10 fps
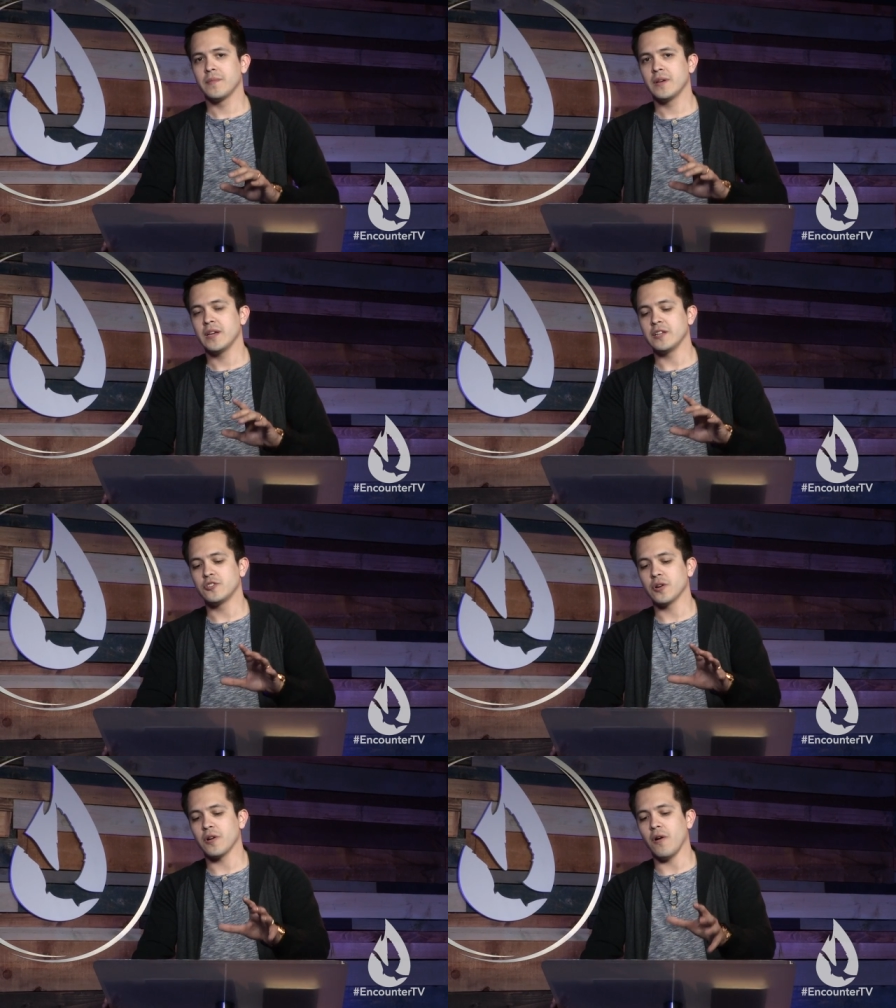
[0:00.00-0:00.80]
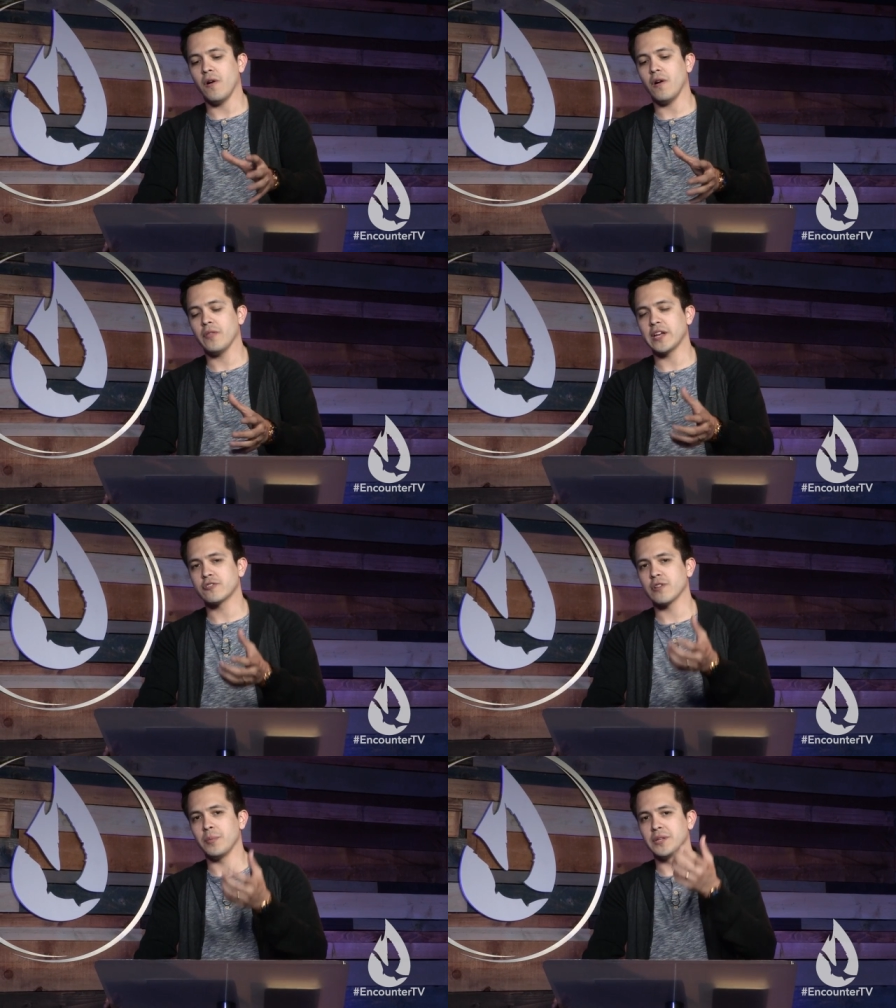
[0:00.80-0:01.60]
He took all that
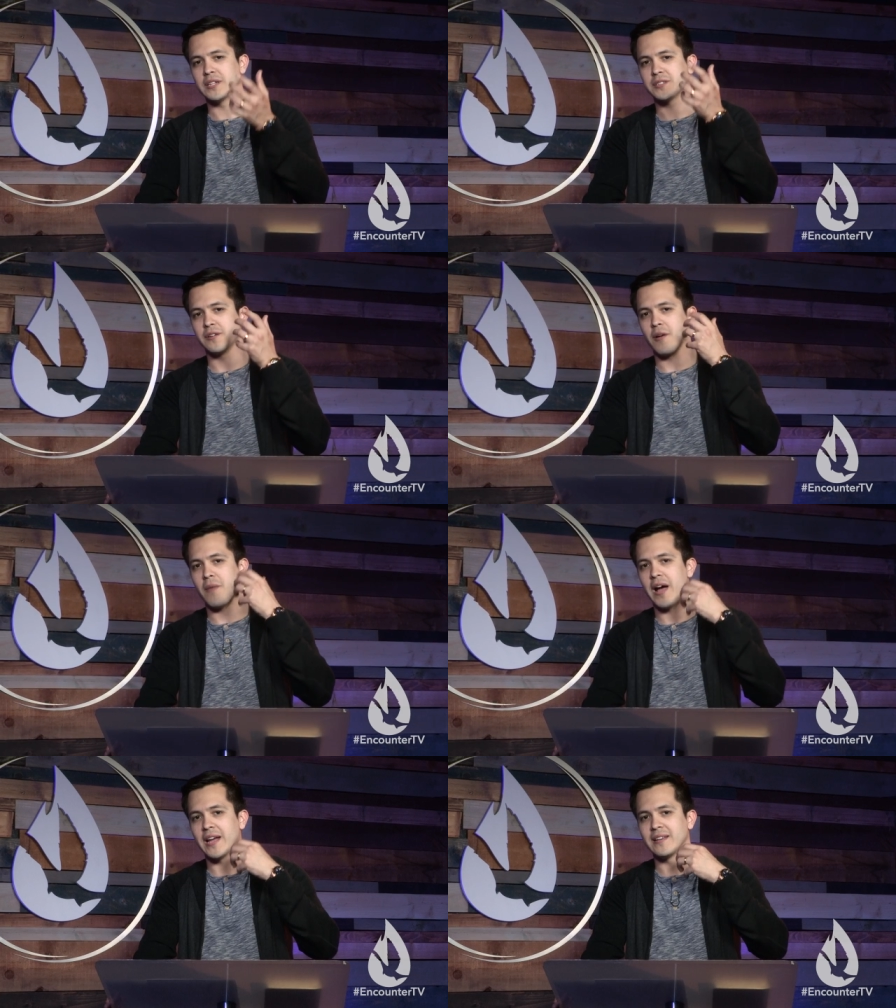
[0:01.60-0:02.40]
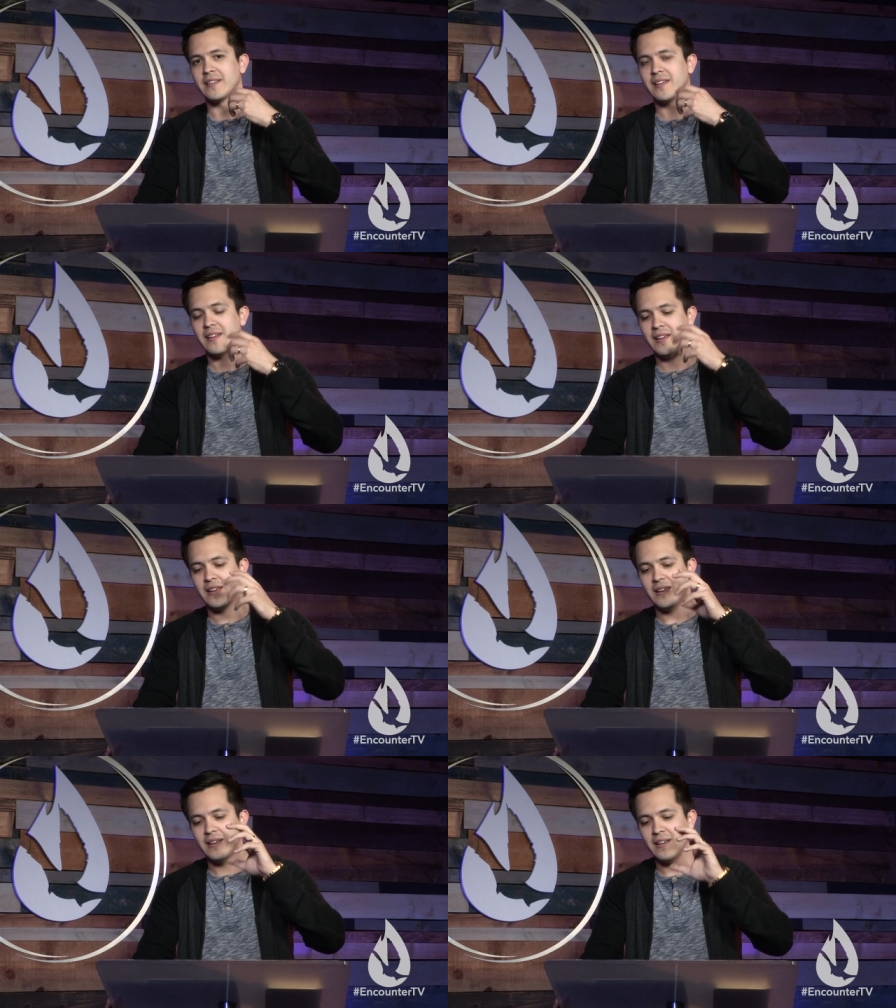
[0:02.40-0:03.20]
troubled us in our mind
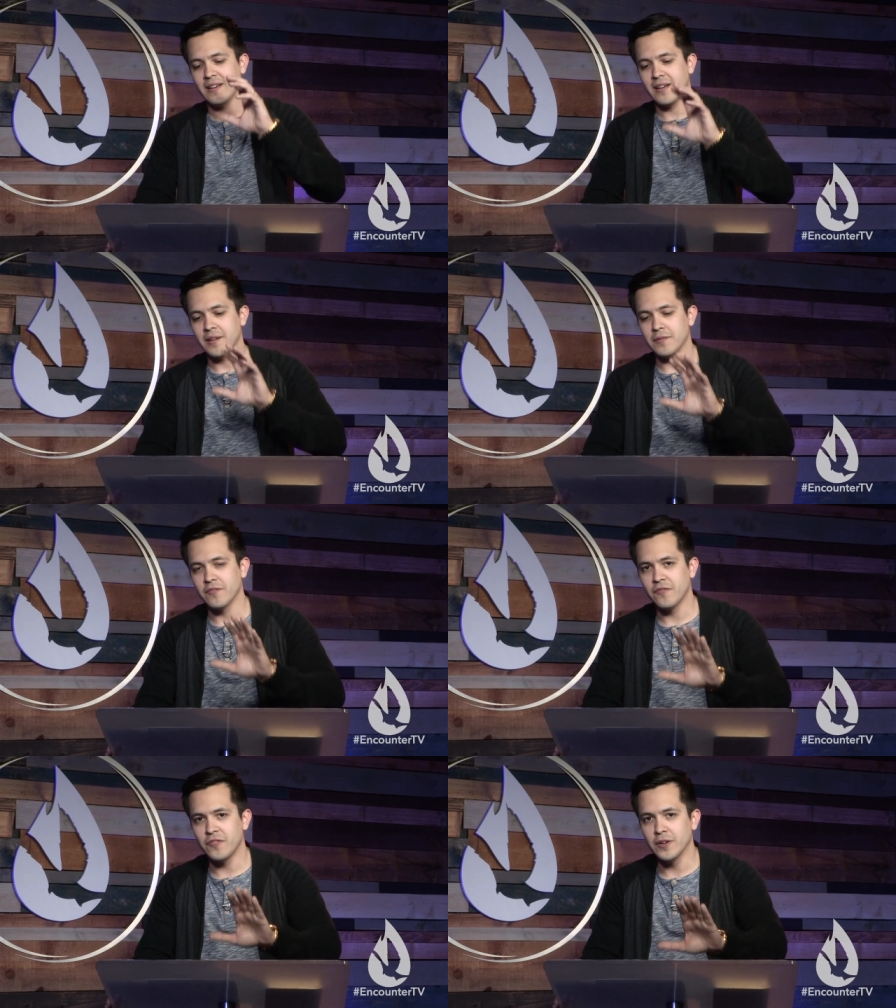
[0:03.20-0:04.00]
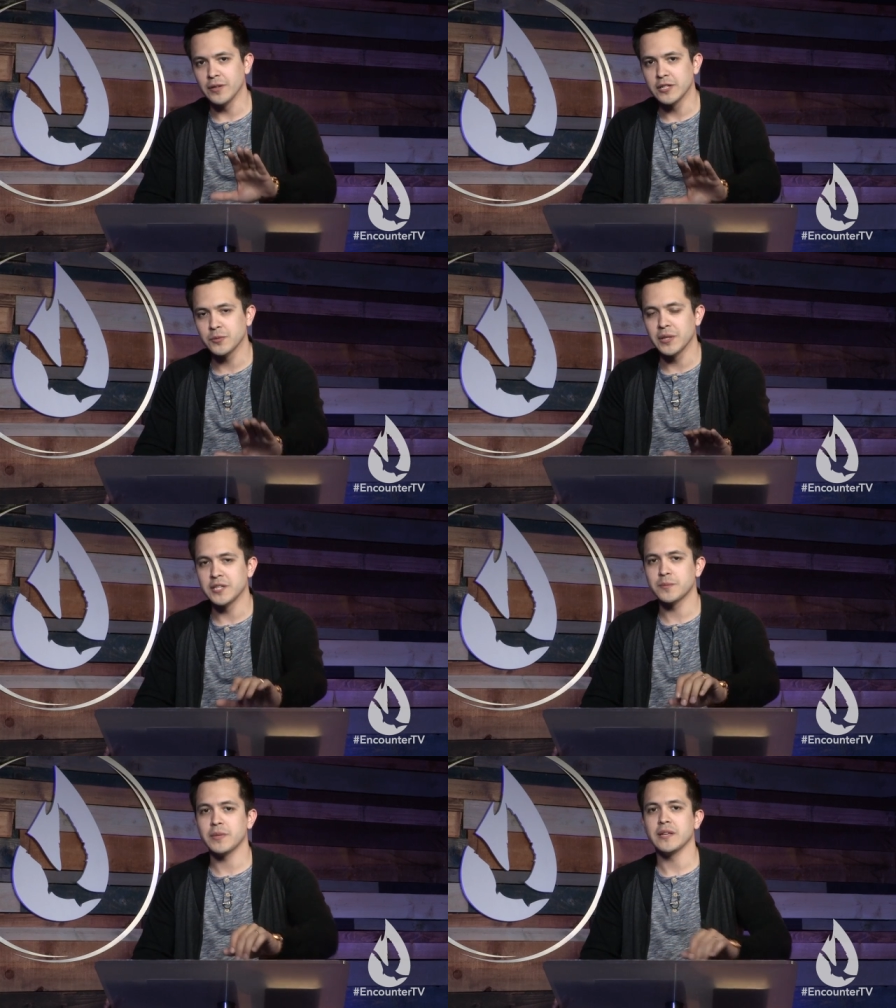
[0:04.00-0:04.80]
and filled us with
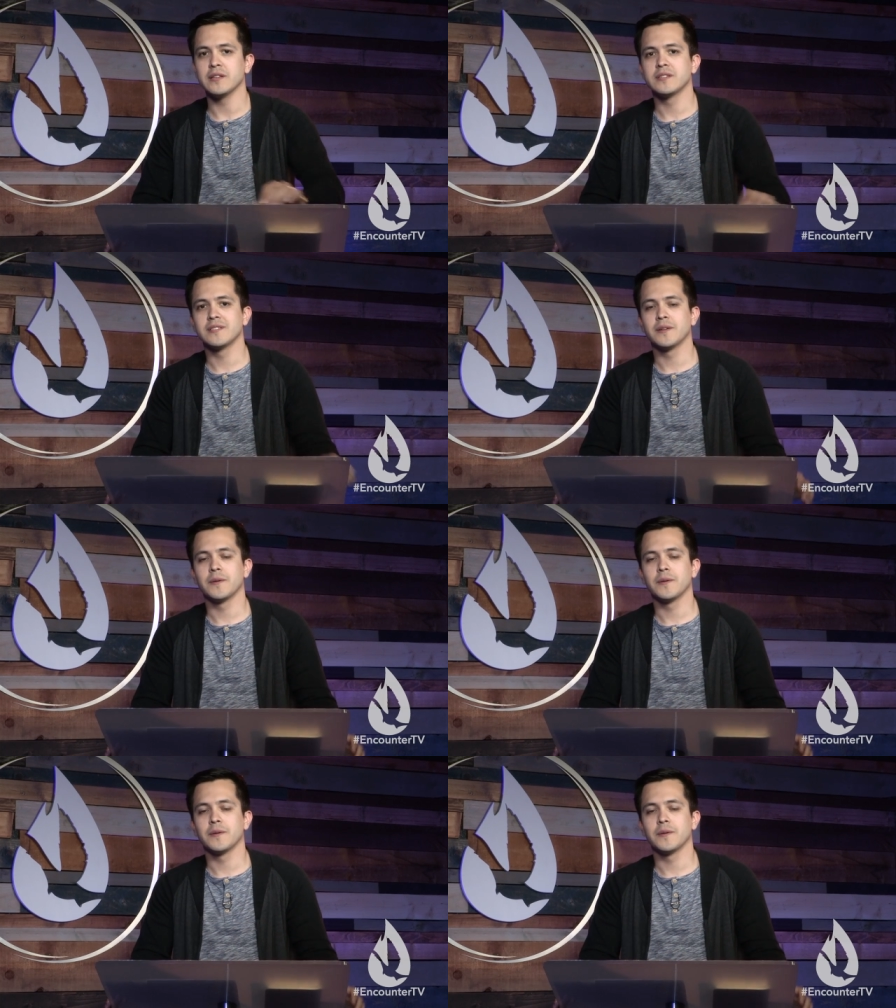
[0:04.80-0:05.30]
his peace.